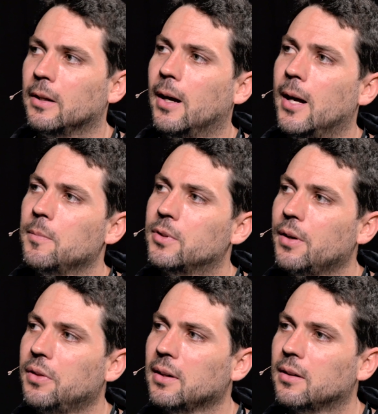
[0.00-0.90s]
So
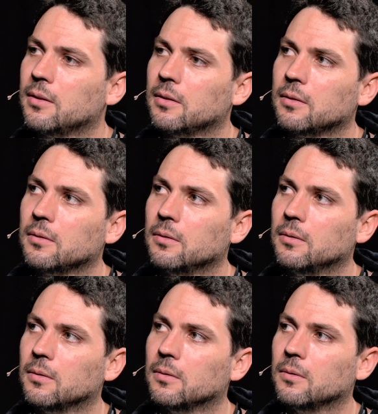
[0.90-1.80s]
I think
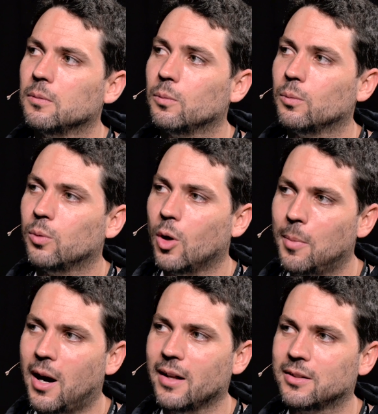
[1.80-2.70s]

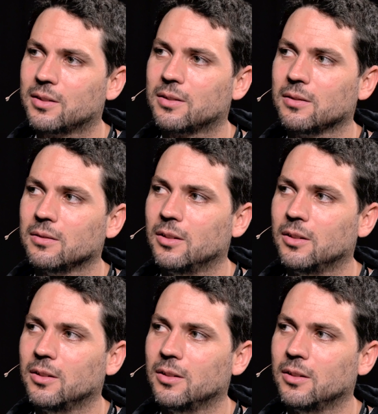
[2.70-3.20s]
robotics